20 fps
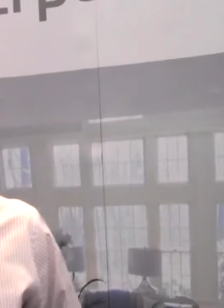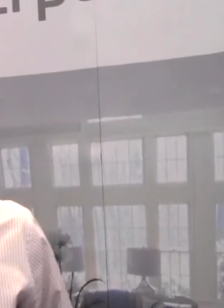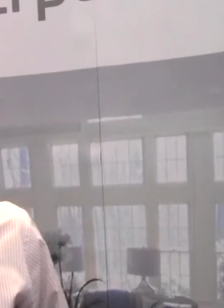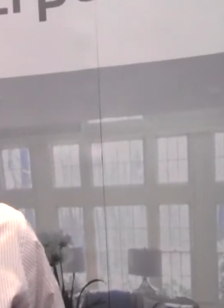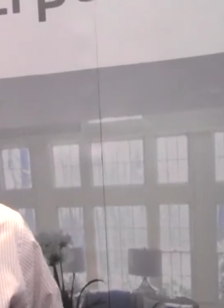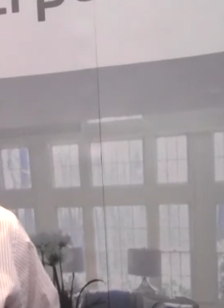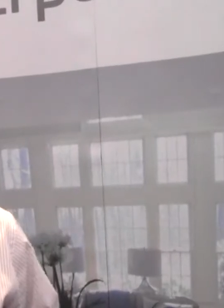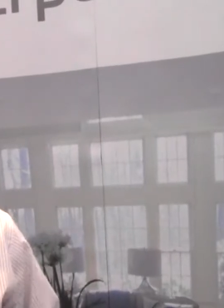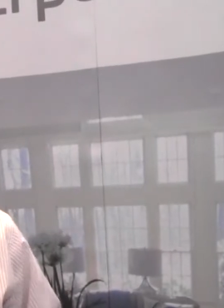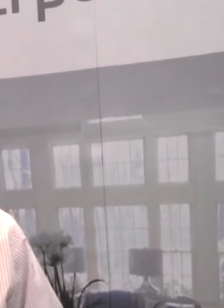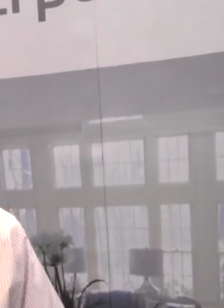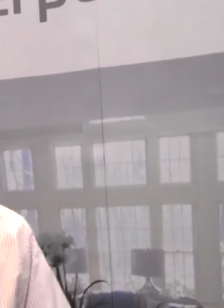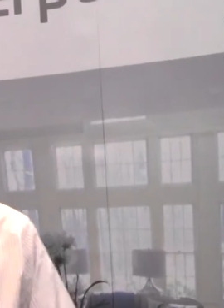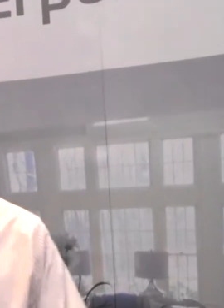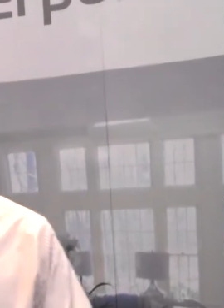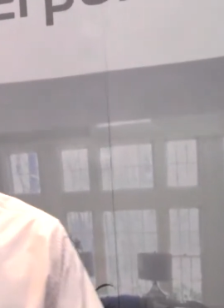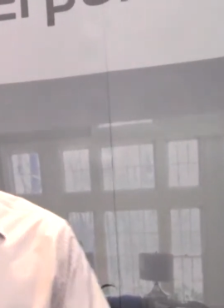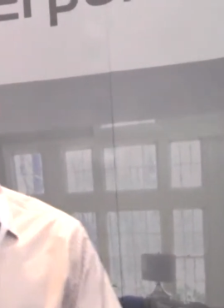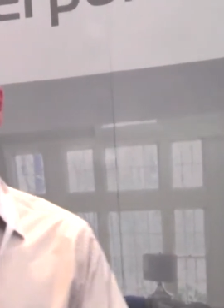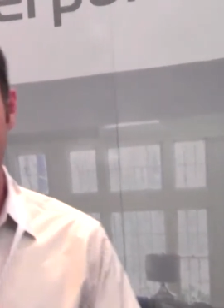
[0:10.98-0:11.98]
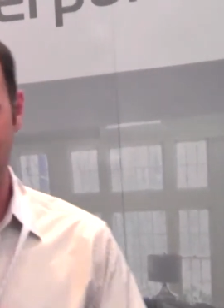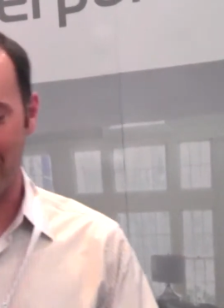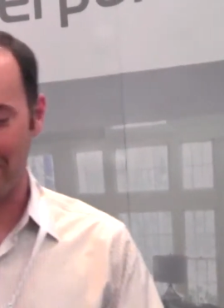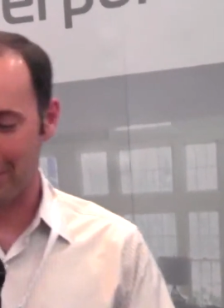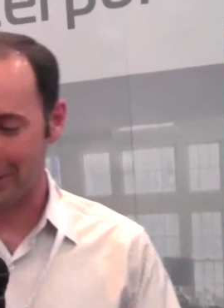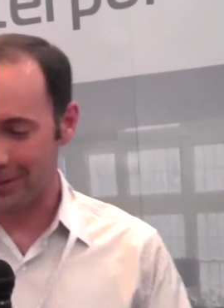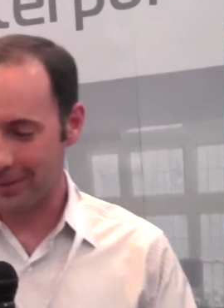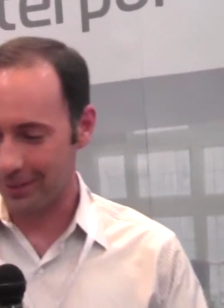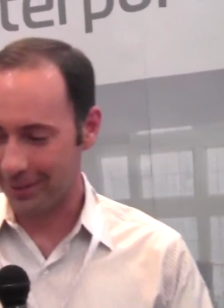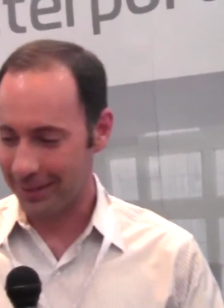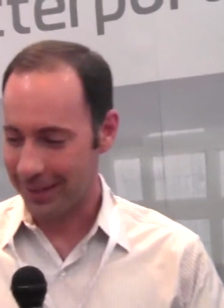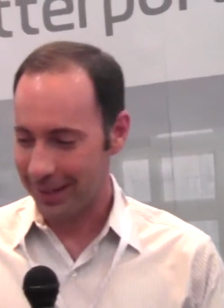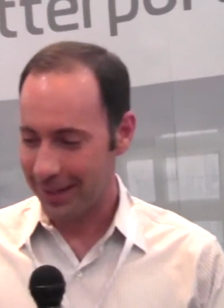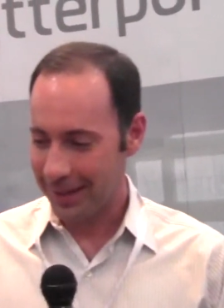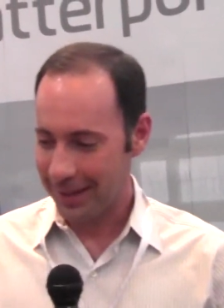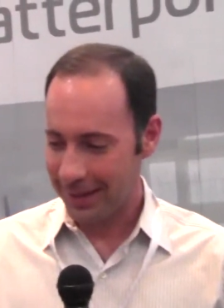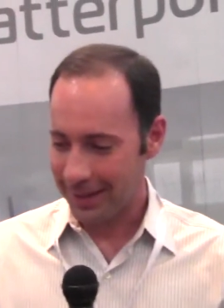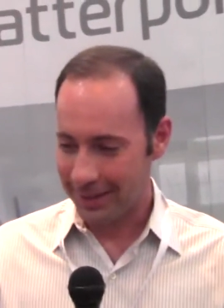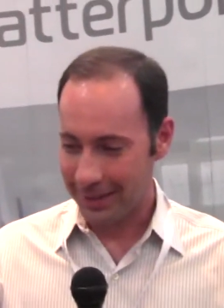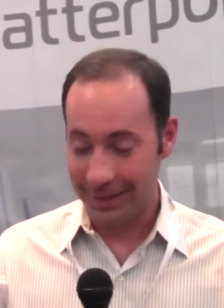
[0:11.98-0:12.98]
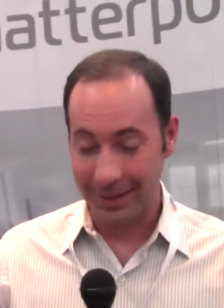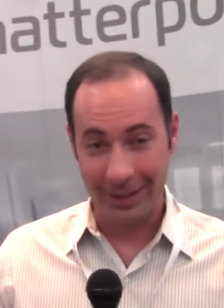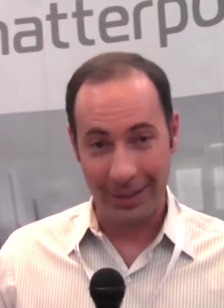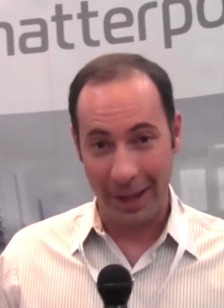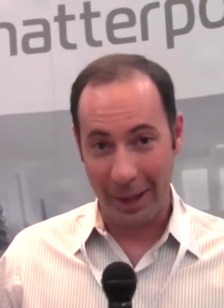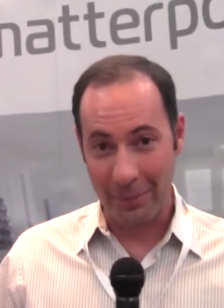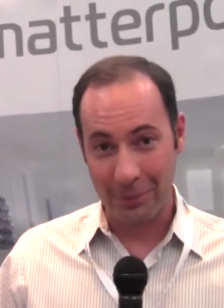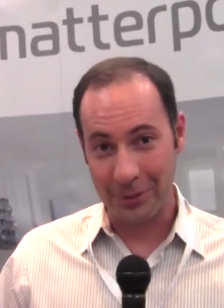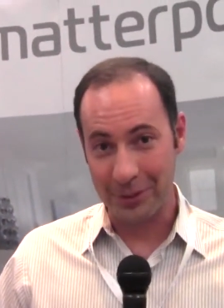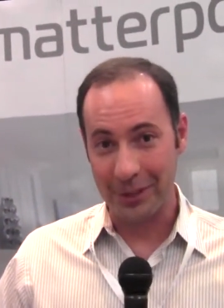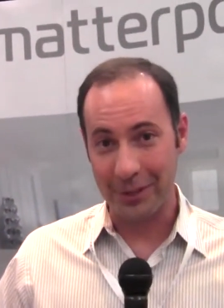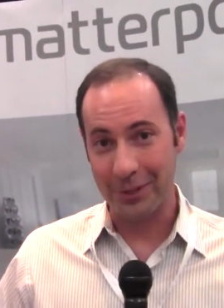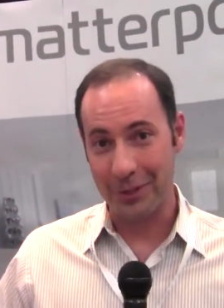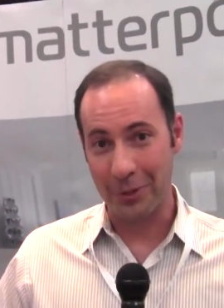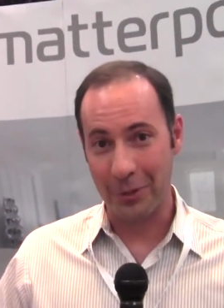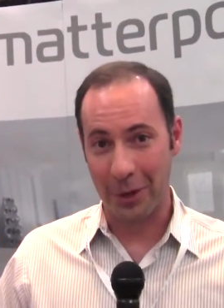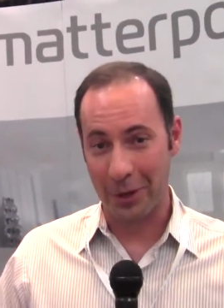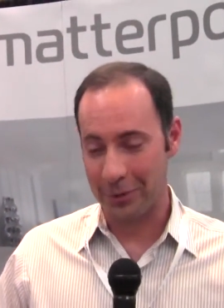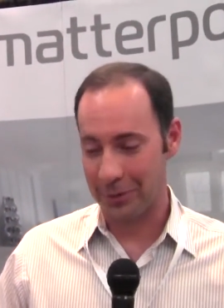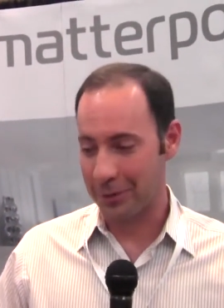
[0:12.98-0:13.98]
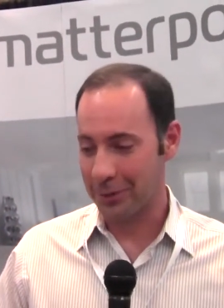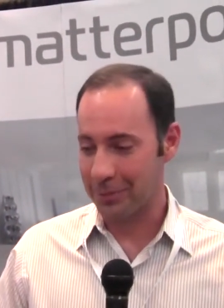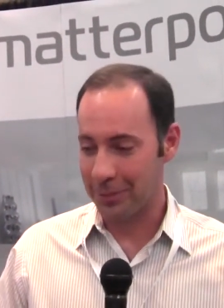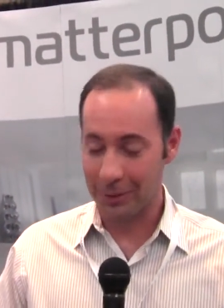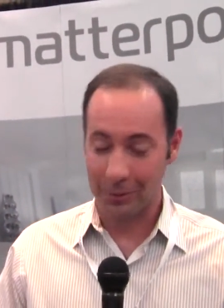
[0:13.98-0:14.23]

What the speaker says: camera. We call it the MC200,